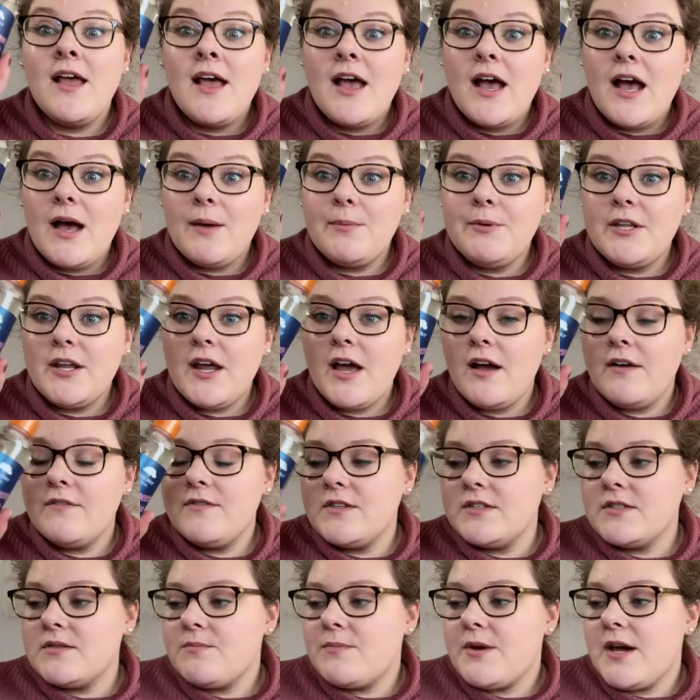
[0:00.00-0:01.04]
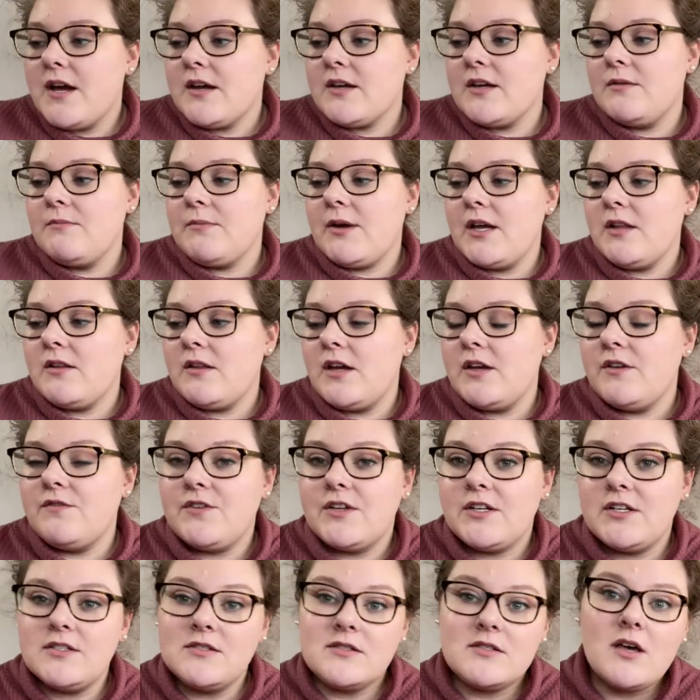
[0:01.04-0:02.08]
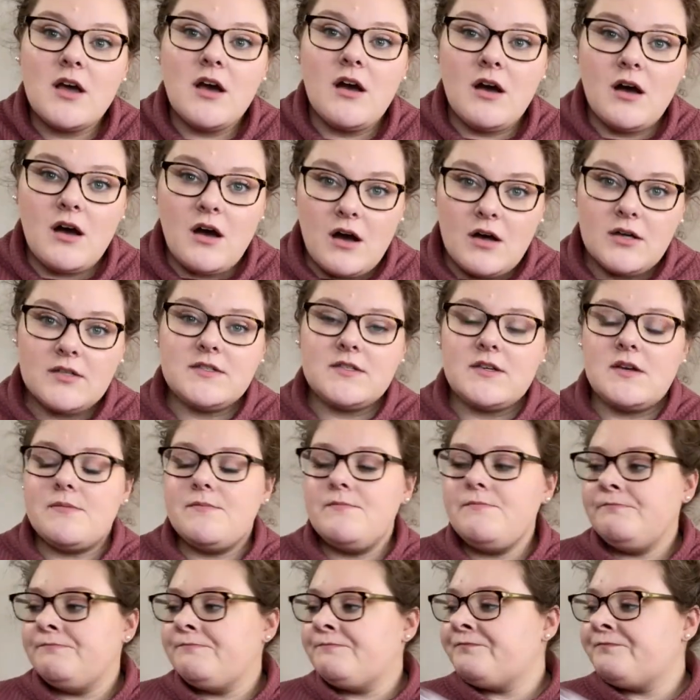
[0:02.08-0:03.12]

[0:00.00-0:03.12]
happy to have this back in my life. It is awesome.